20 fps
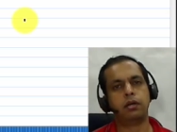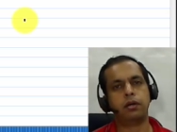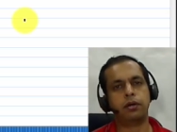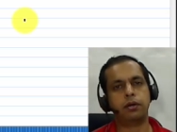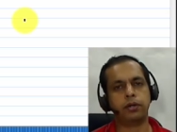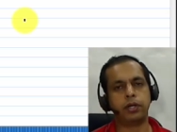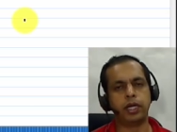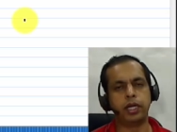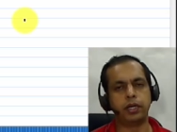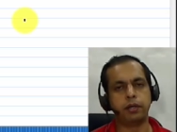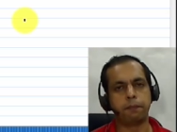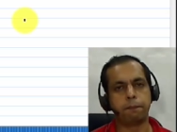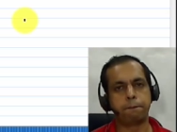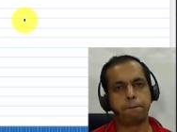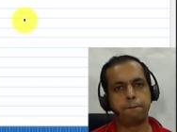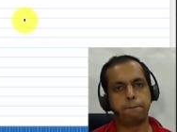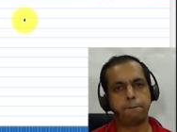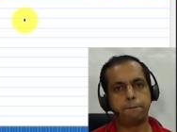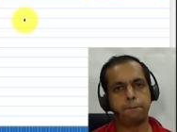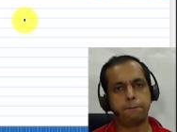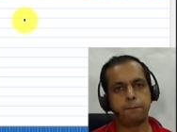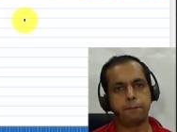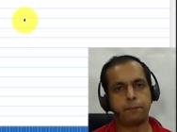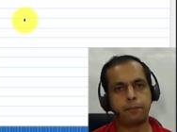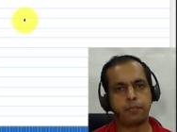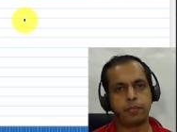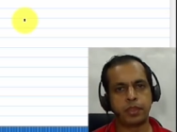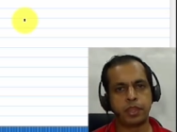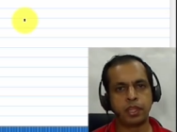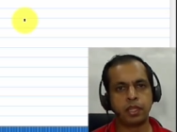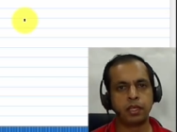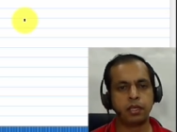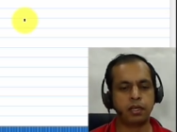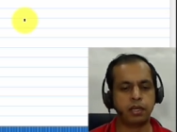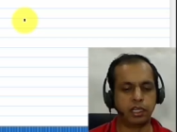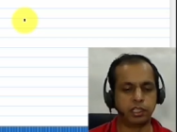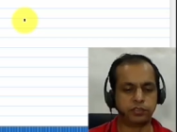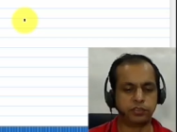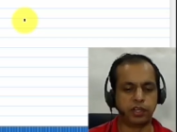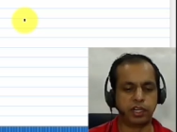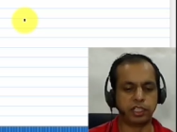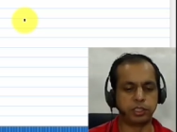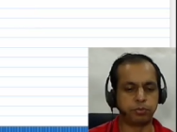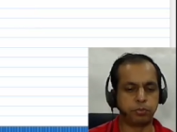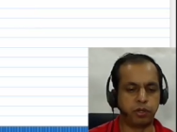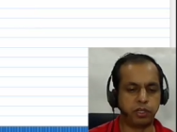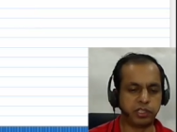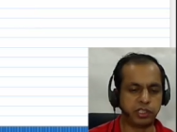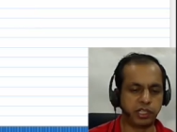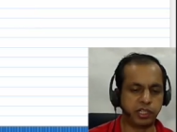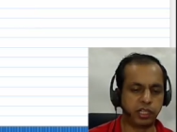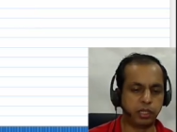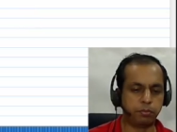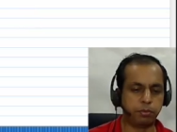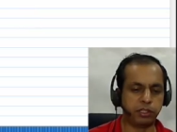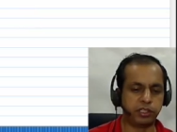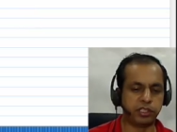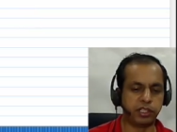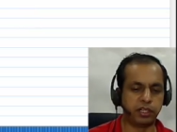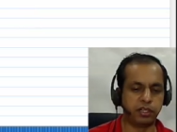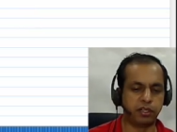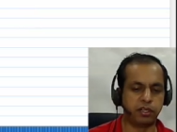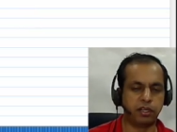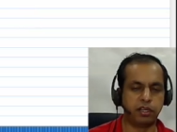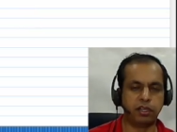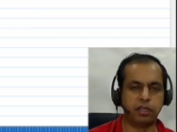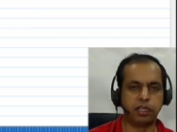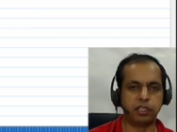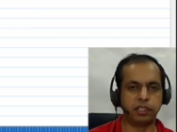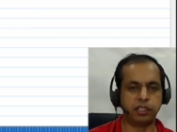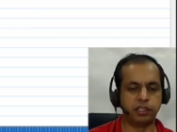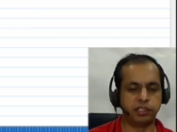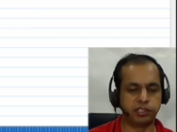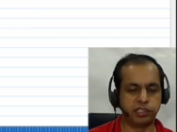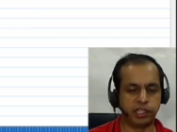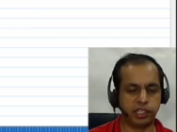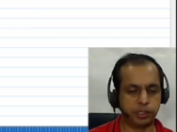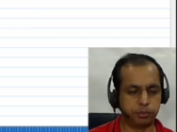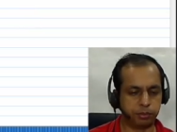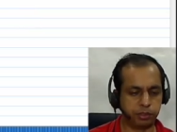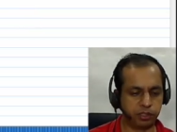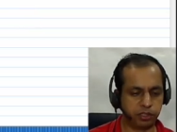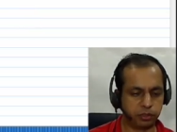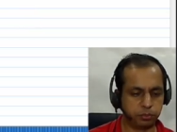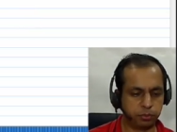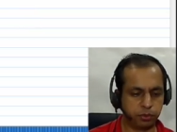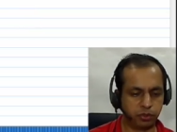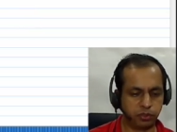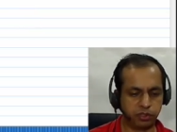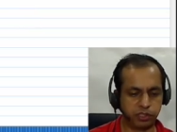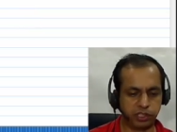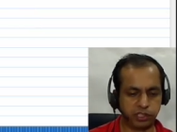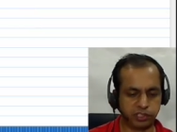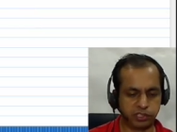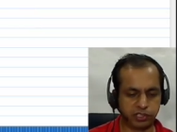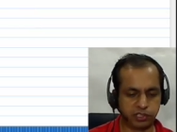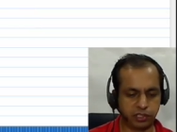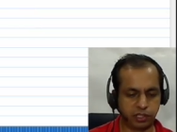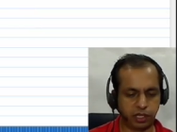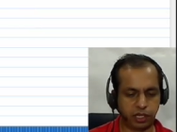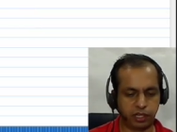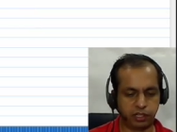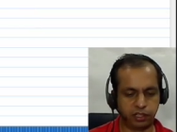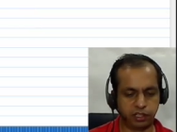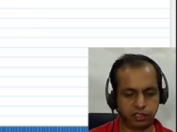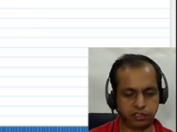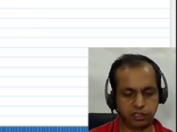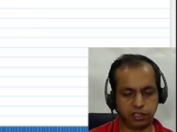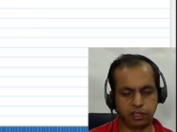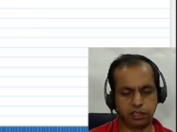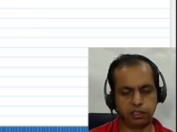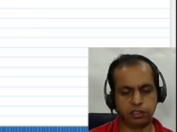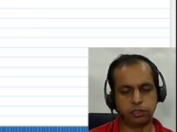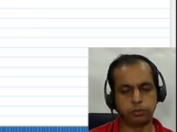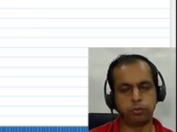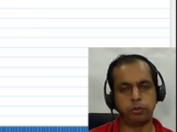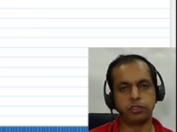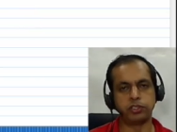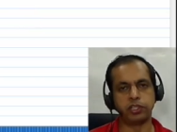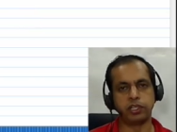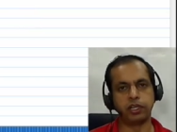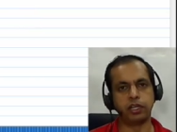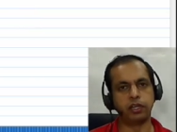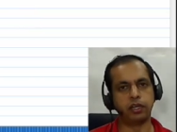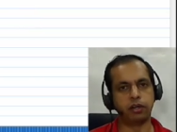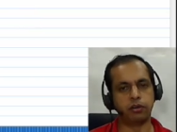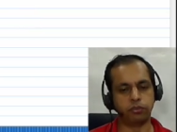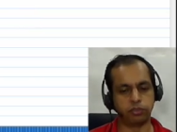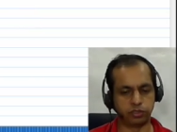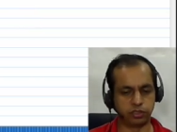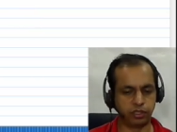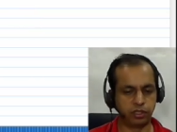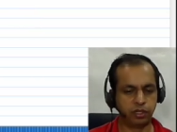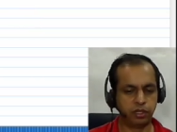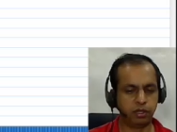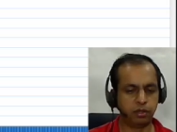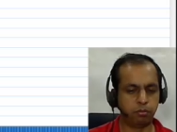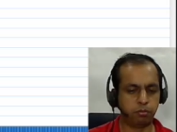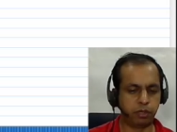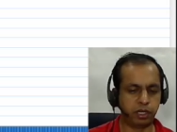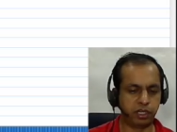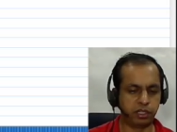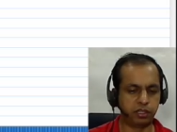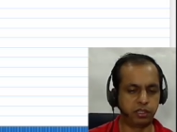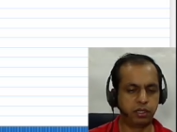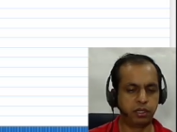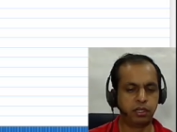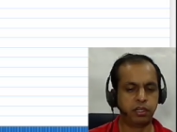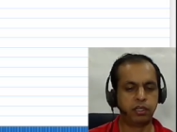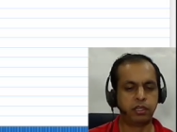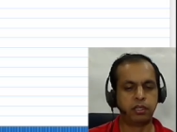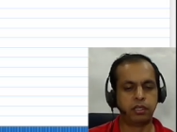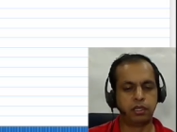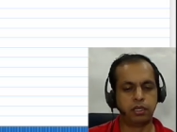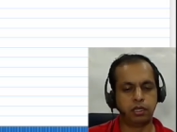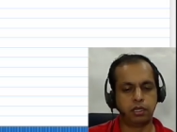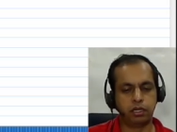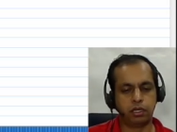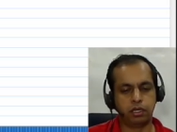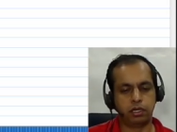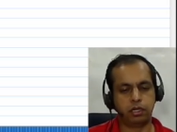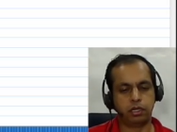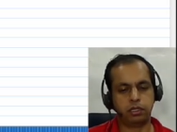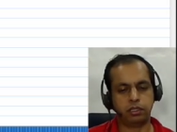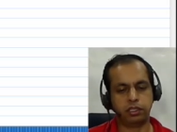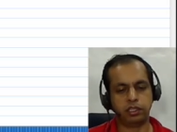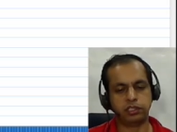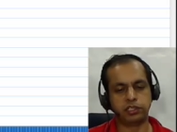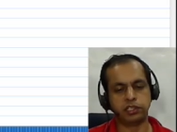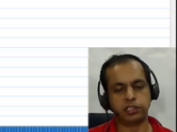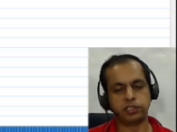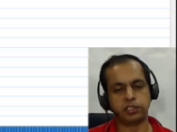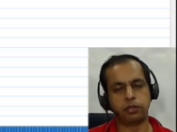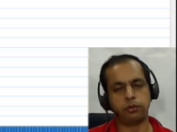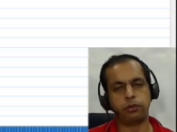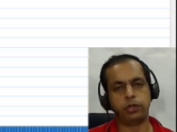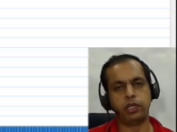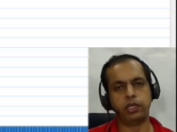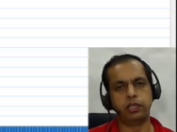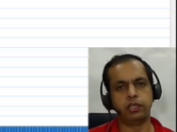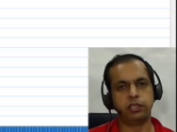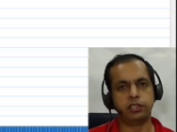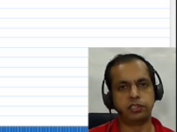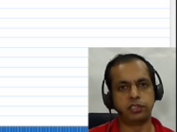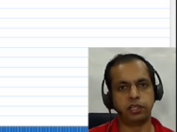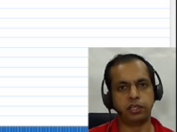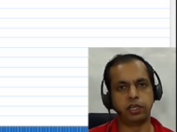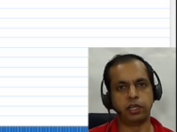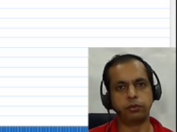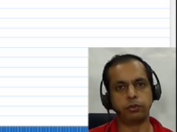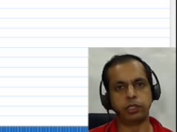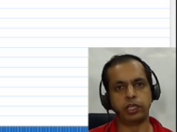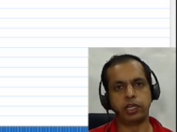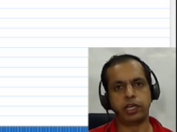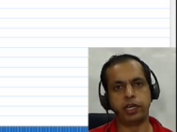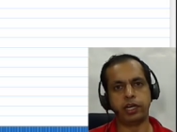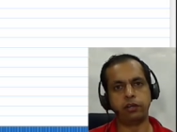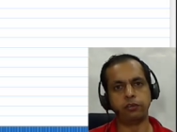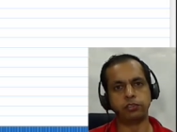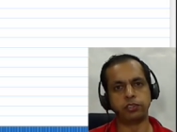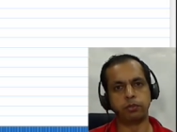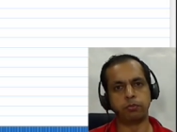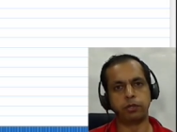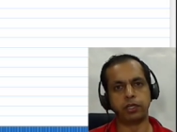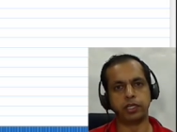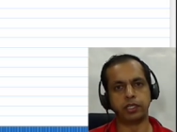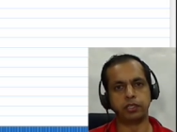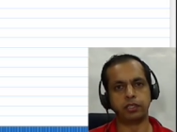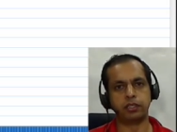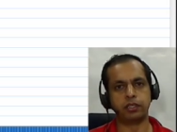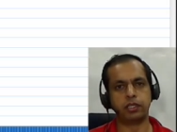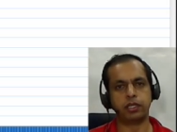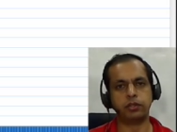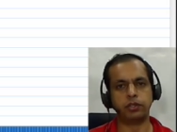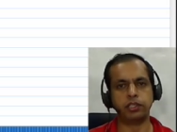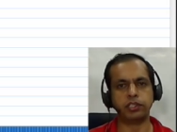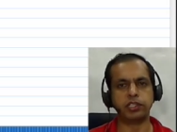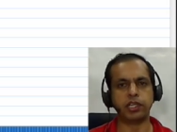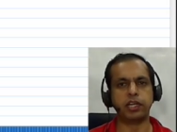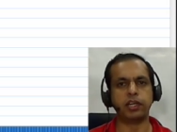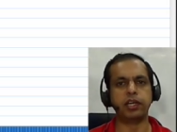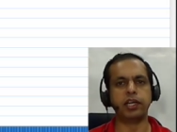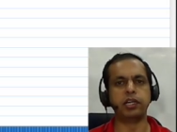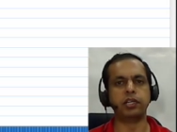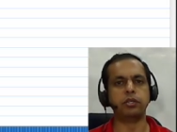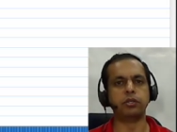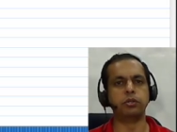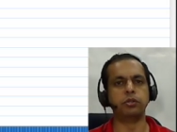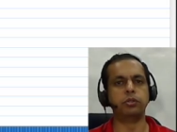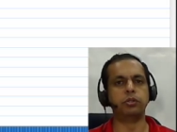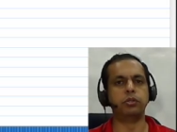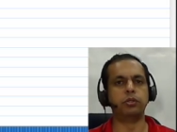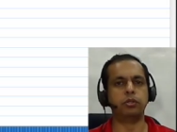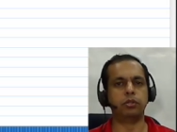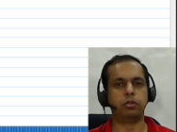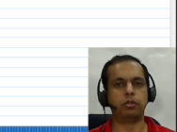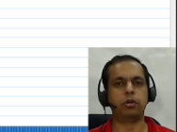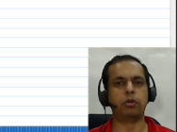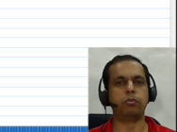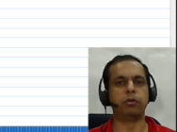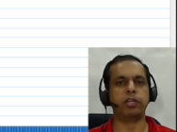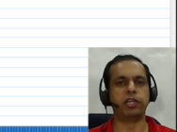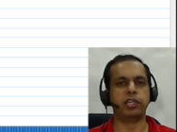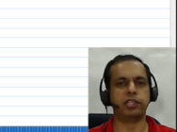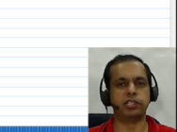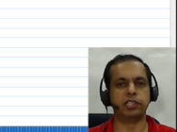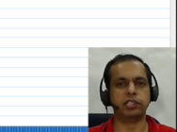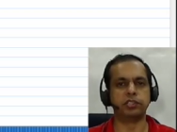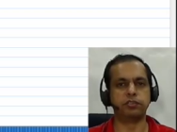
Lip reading: Okay. As far as small signal picture, nothing has changed because both this and this are small signal grounds. But this is now a circuit with a negative supply. Now this can lead to complications.